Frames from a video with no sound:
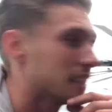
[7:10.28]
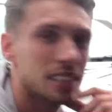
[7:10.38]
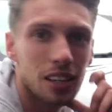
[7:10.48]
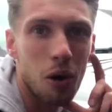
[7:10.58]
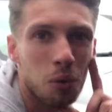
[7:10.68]

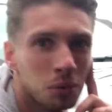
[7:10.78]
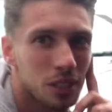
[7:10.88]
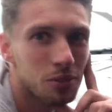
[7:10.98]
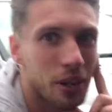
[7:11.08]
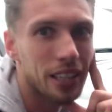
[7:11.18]
It's
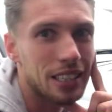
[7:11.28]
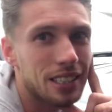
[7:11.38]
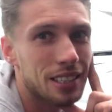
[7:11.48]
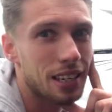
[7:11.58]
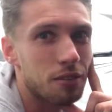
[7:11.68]
only really
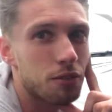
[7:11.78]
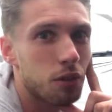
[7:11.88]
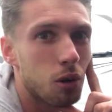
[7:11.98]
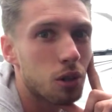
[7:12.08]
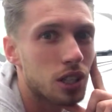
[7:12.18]
sitting
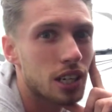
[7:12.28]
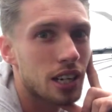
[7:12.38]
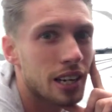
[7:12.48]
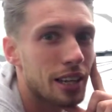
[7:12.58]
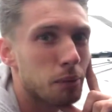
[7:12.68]
flush
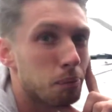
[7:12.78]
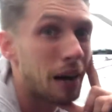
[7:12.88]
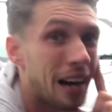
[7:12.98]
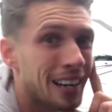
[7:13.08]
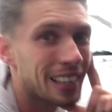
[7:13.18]
at the
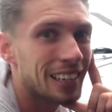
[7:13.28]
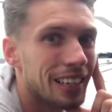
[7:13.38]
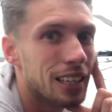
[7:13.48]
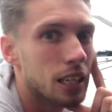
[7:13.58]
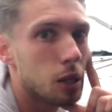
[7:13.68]
back and a
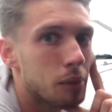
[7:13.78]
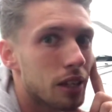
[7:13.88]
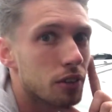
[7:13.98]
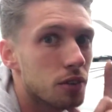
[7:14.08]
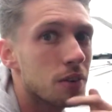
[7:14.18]
little bit at
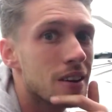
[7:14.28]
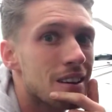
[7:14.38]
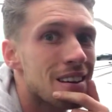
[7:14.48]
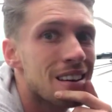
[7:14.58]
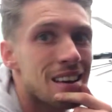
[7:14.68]
the front.
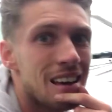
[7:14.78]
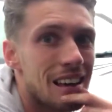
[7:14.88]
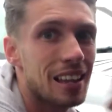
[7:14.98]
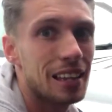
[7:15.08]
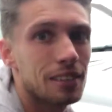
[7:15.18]

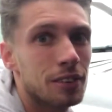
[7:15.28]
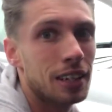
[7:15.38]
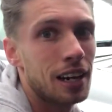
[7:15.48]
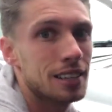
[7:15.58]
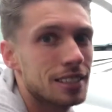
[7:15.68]
Like if you
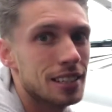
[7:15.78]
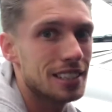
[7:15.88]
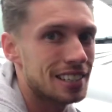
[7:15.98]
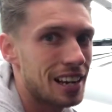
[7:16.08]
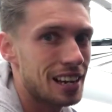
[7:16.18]
kind of see the
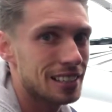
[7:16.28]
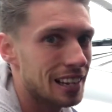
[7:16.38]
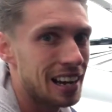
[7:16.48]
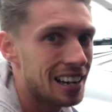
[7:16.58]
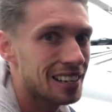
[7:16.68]
sides
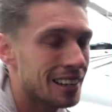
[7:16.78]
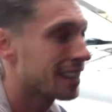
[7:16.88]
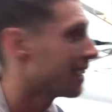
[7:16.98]
aren't.